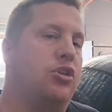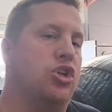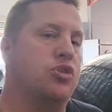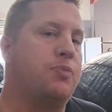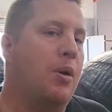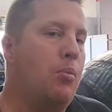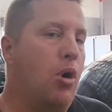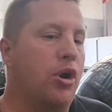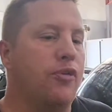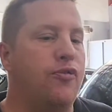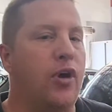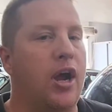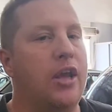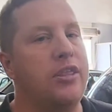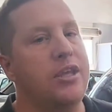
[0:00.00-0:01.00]
just by
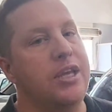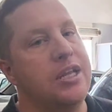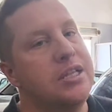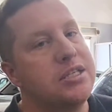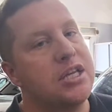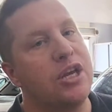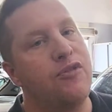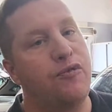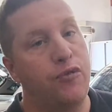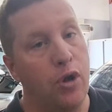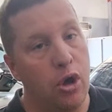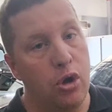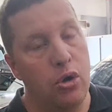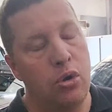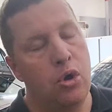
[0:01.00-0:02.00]
modifying the intake
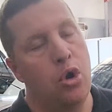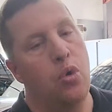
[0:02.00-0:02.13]
flow,